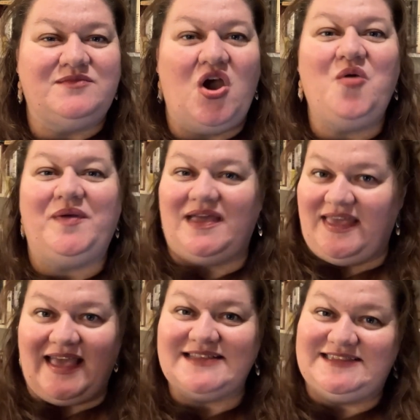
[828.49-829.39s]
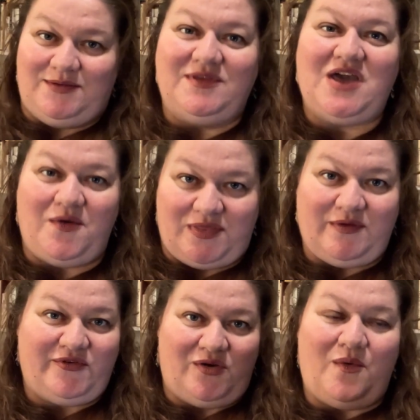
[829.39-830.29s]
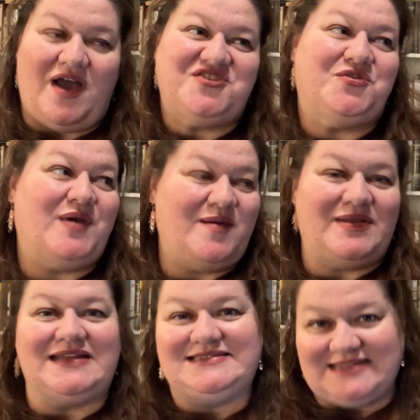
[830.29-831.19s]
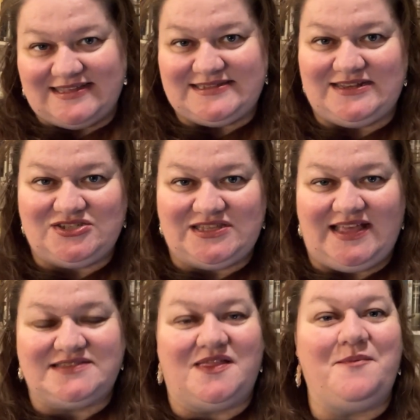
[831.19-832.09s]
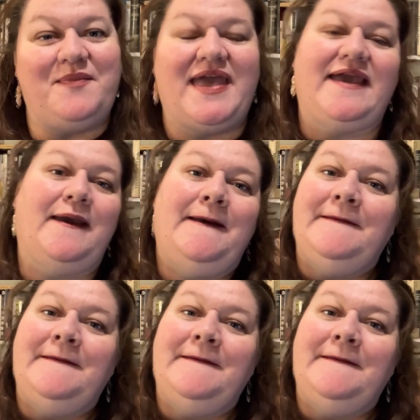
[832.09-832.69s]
hoping, I guess, that it'll go in the river and wash away, but it doesn't. It just lands on the bank.